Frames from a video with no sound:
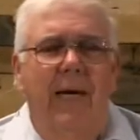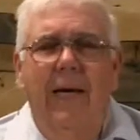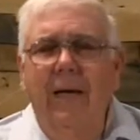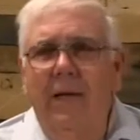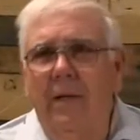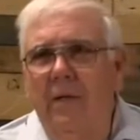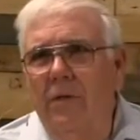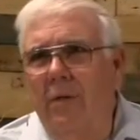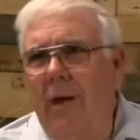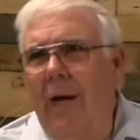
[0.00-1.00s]
I got
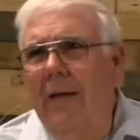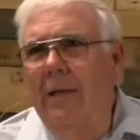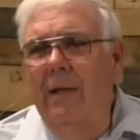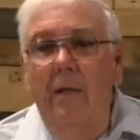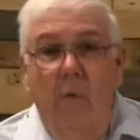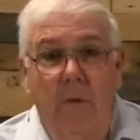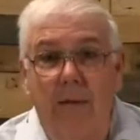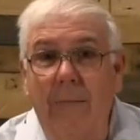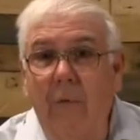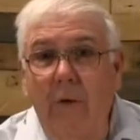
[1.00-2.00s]
distracted. In other words,
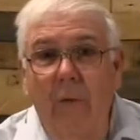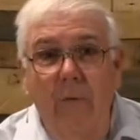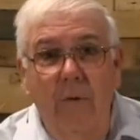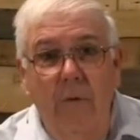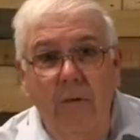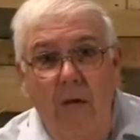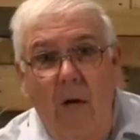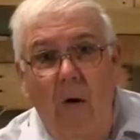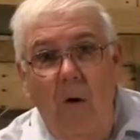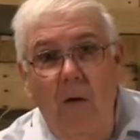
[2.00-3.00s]
I'm going to go through this
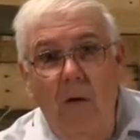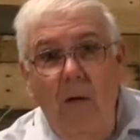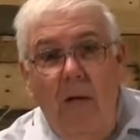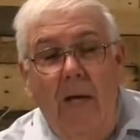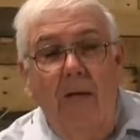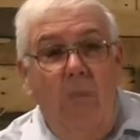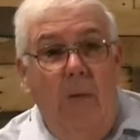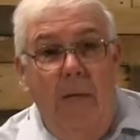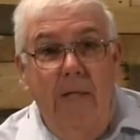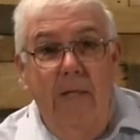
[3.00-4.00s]
long
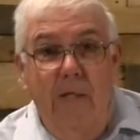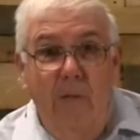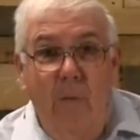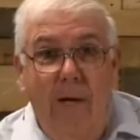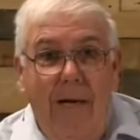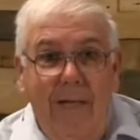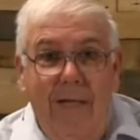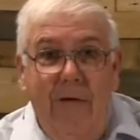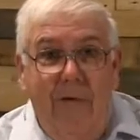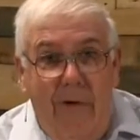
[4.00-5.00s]
explanation as why I
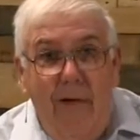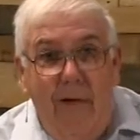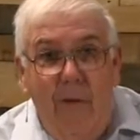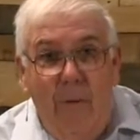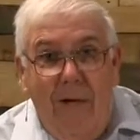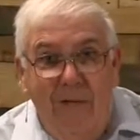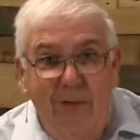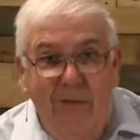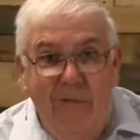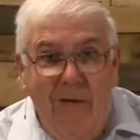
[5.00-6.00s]
did or didn't do what I
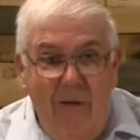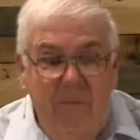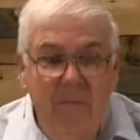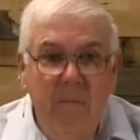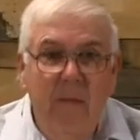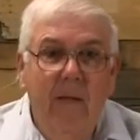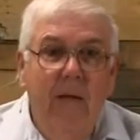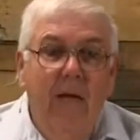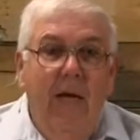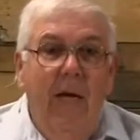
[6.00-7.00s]
should have done.
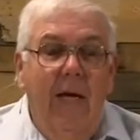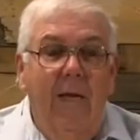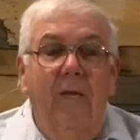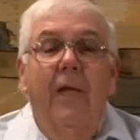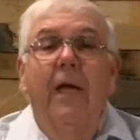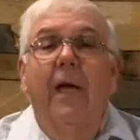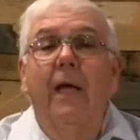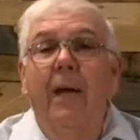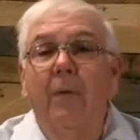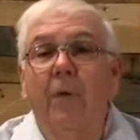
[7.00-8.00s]
And
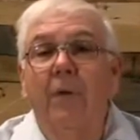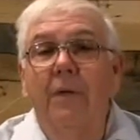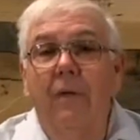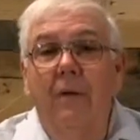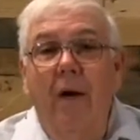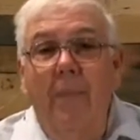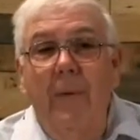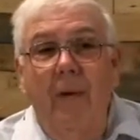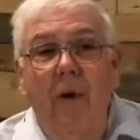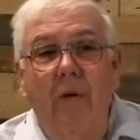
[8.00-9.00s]
then I'm going to top
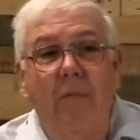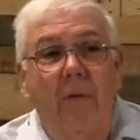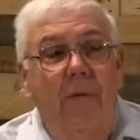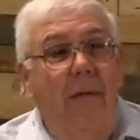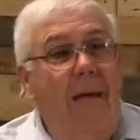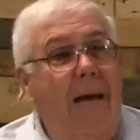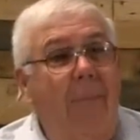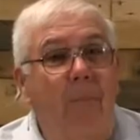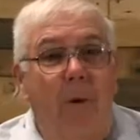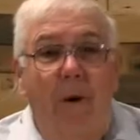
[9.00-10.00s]
it off with, and I
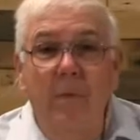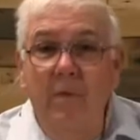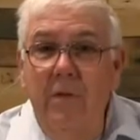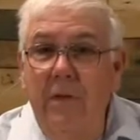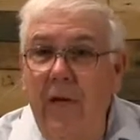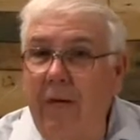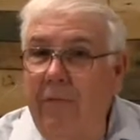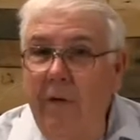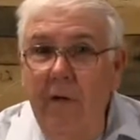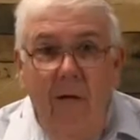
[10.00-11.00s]
promise
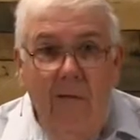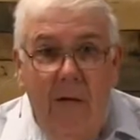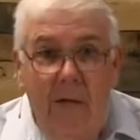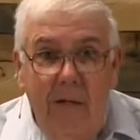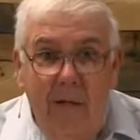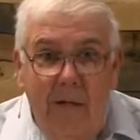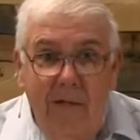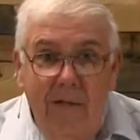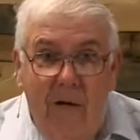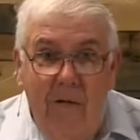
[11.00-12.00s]
never to do that again
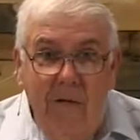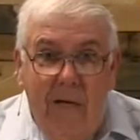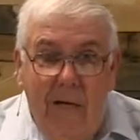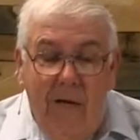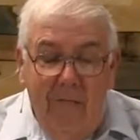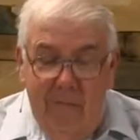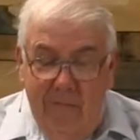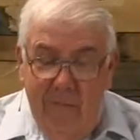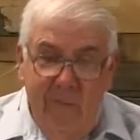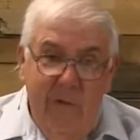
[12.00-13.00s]
as long as I live.
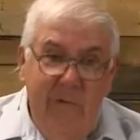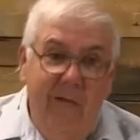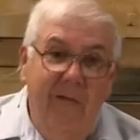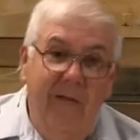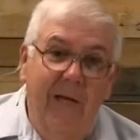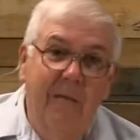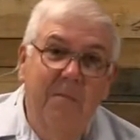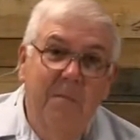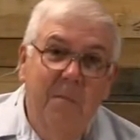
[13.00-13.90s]
You ever done that?